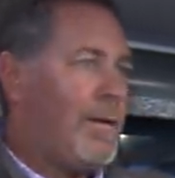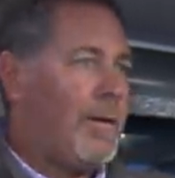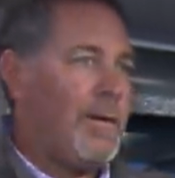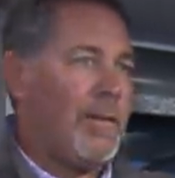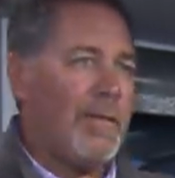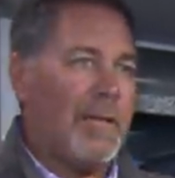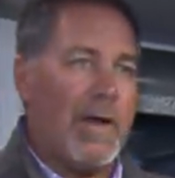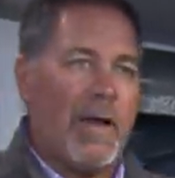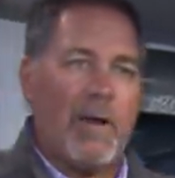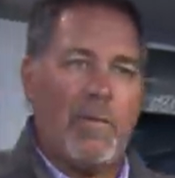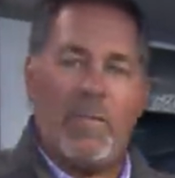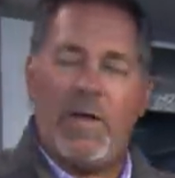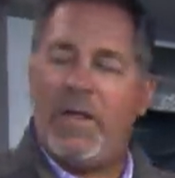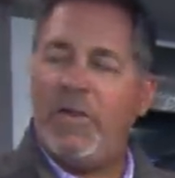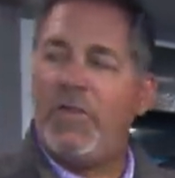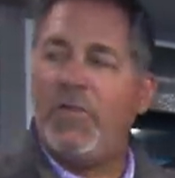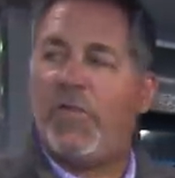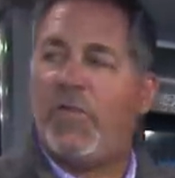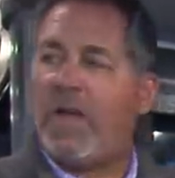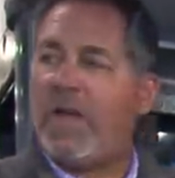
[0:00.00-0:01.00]
A lot of
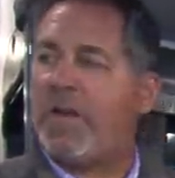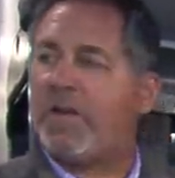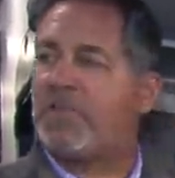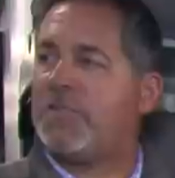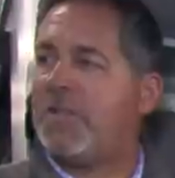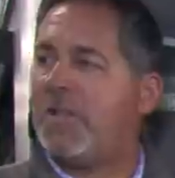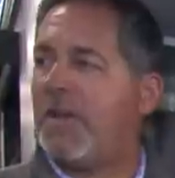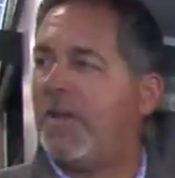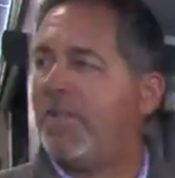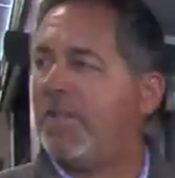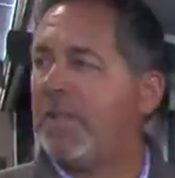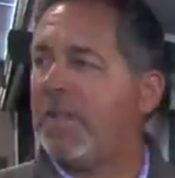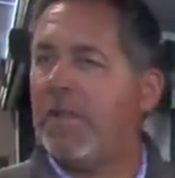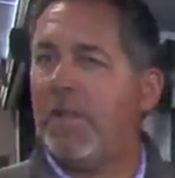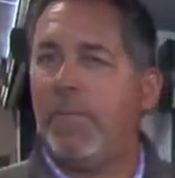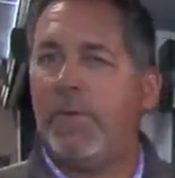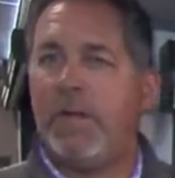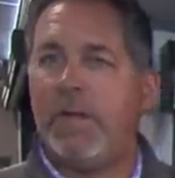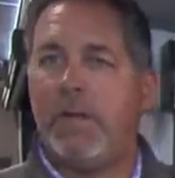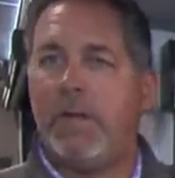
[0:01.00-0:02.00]
manufacturers have
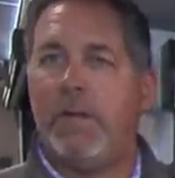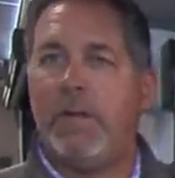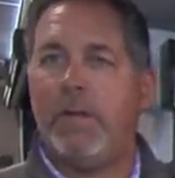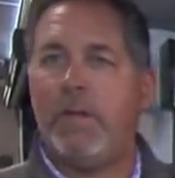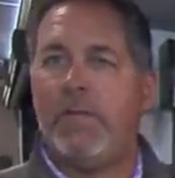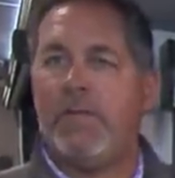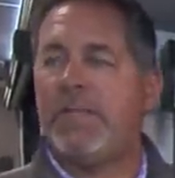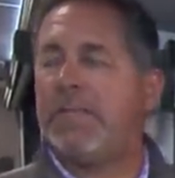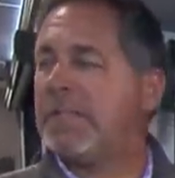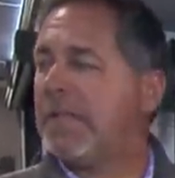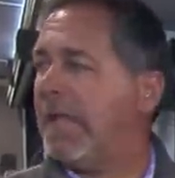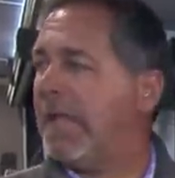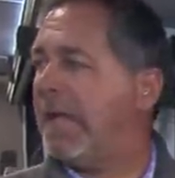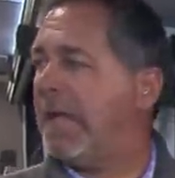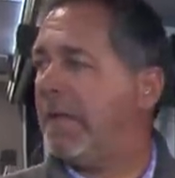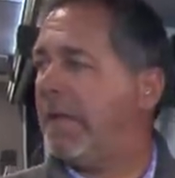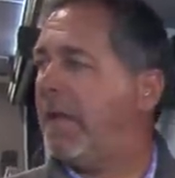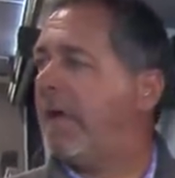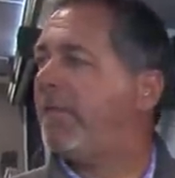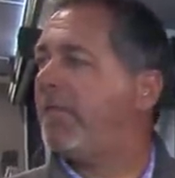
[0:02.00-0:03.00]
eliminated these
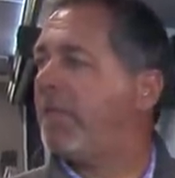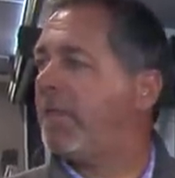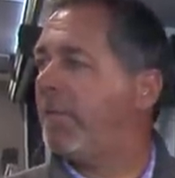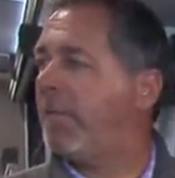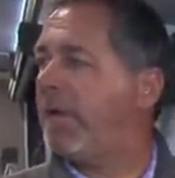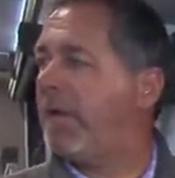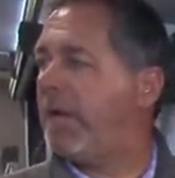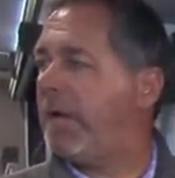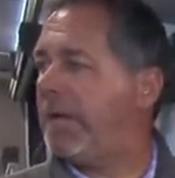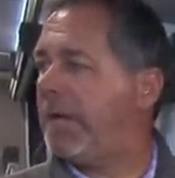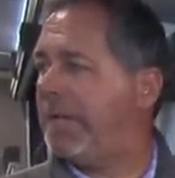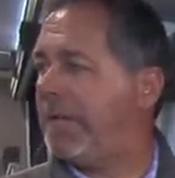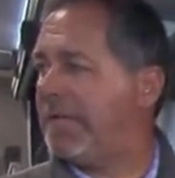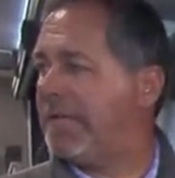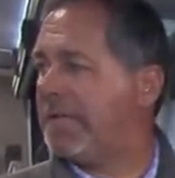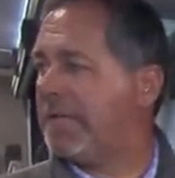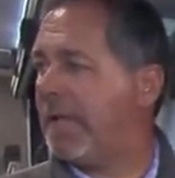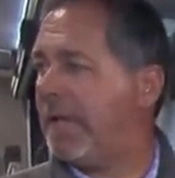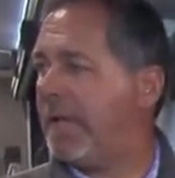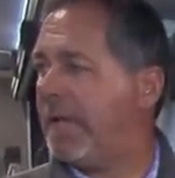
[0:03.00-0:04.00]
have eliminated
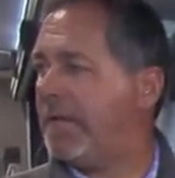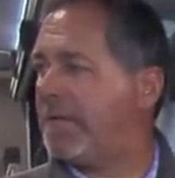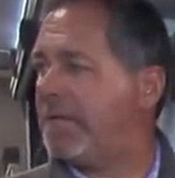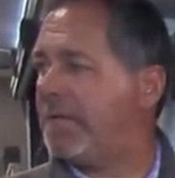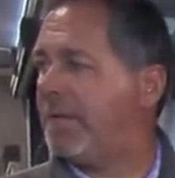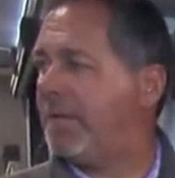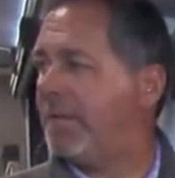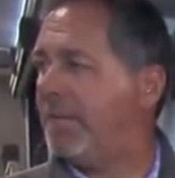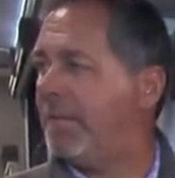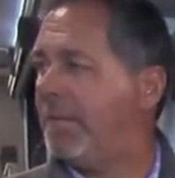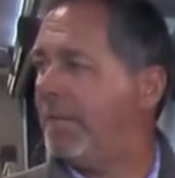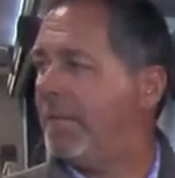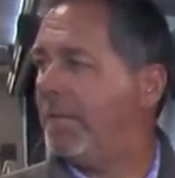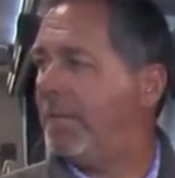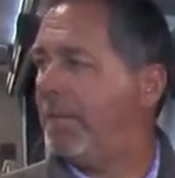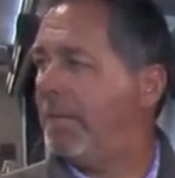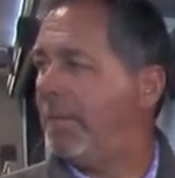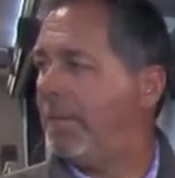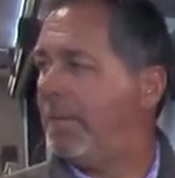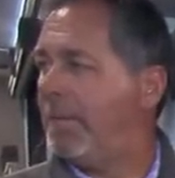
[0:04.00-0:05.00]
these legs. Mm-hmm. Do
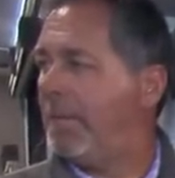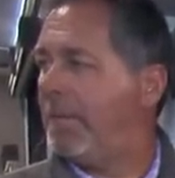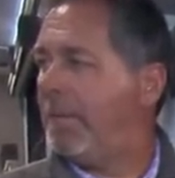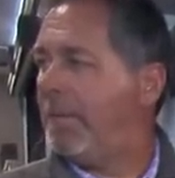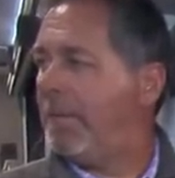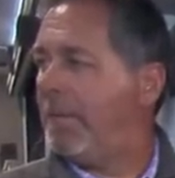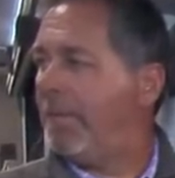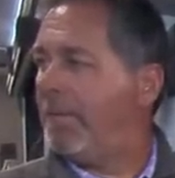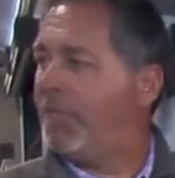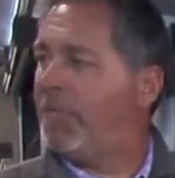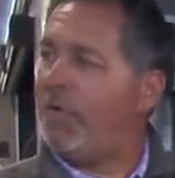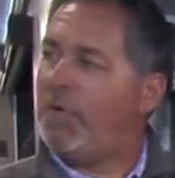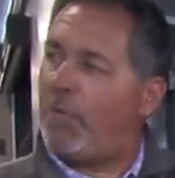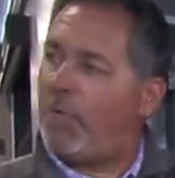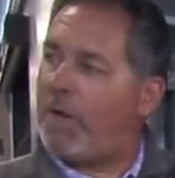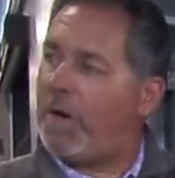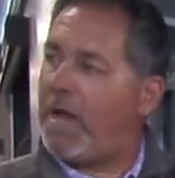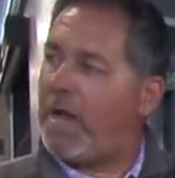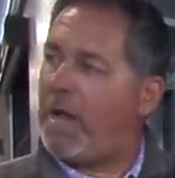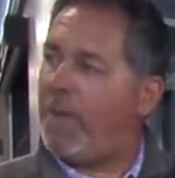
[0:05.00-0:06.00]
you know
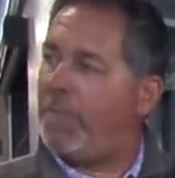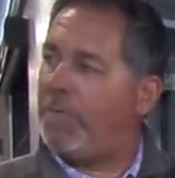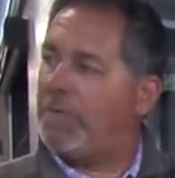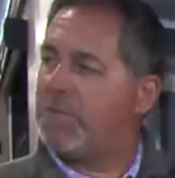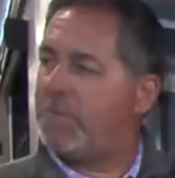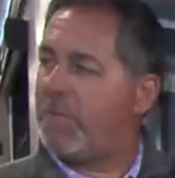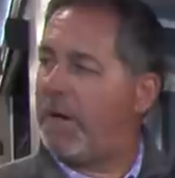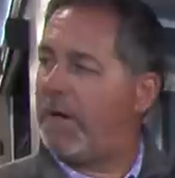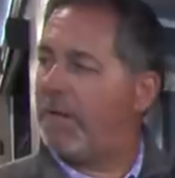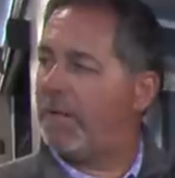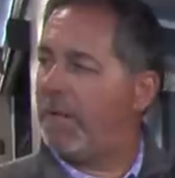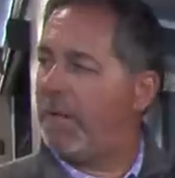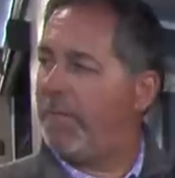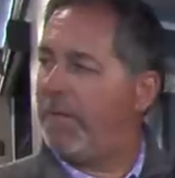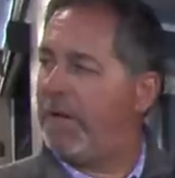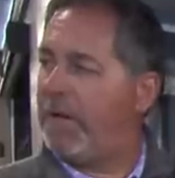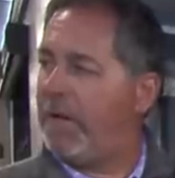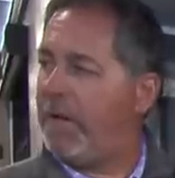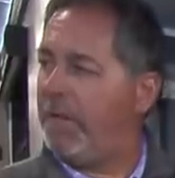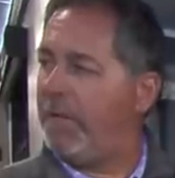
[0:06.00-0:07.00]
what happens by
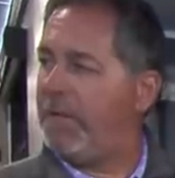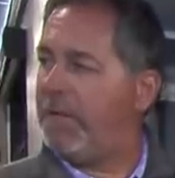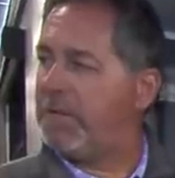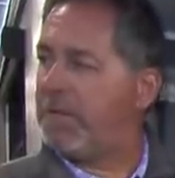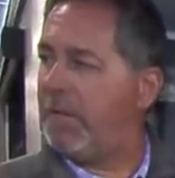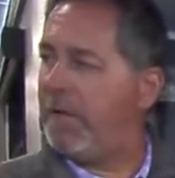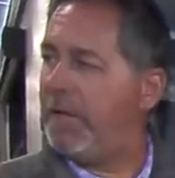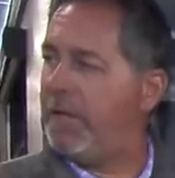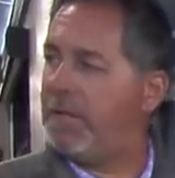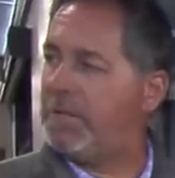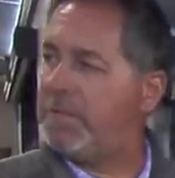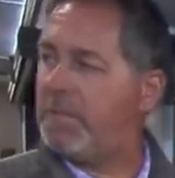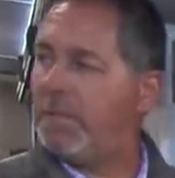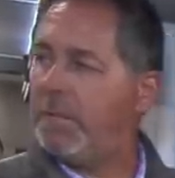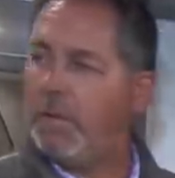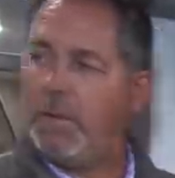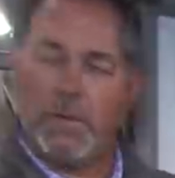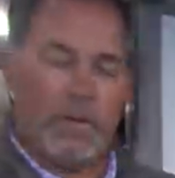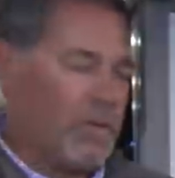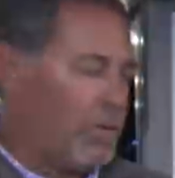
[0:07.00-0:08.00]
eliminating these legs?
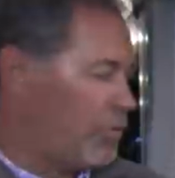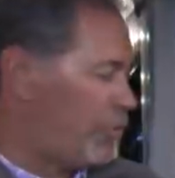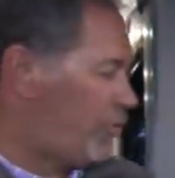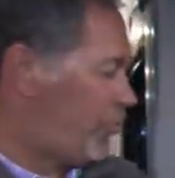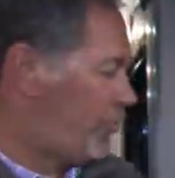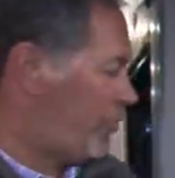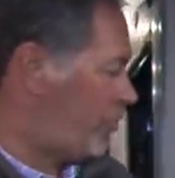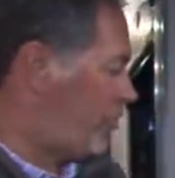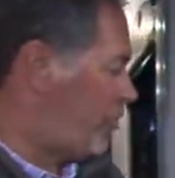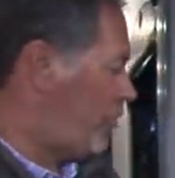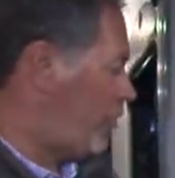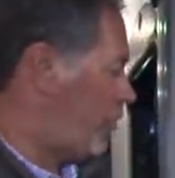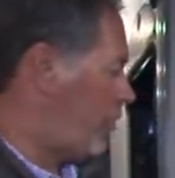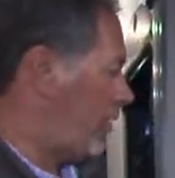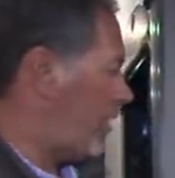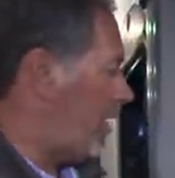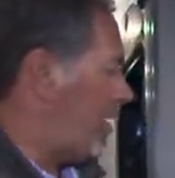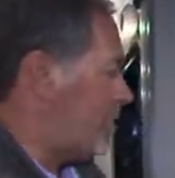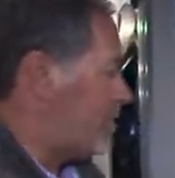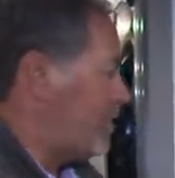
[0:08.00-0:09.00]
Tell me. Do you
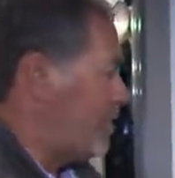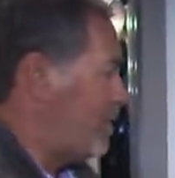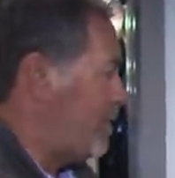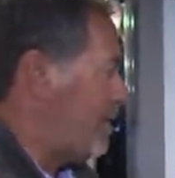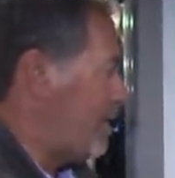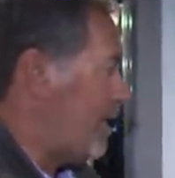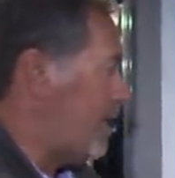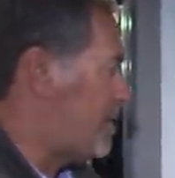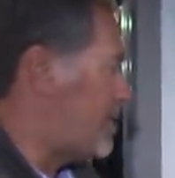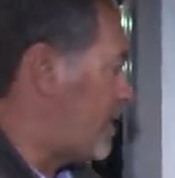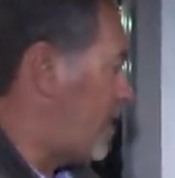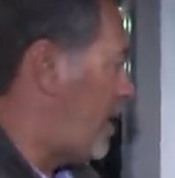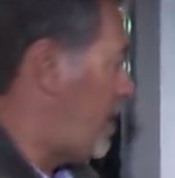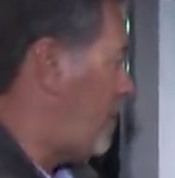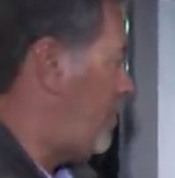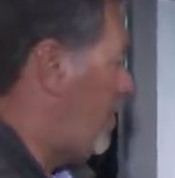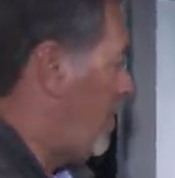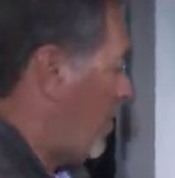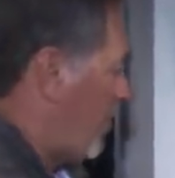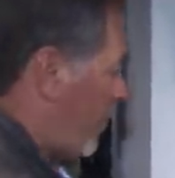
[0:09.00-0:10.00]
realize in the
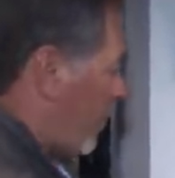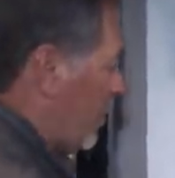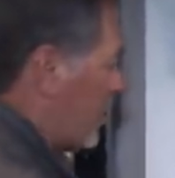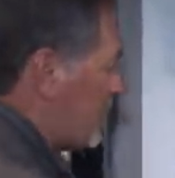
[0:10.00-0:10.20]
daytime, for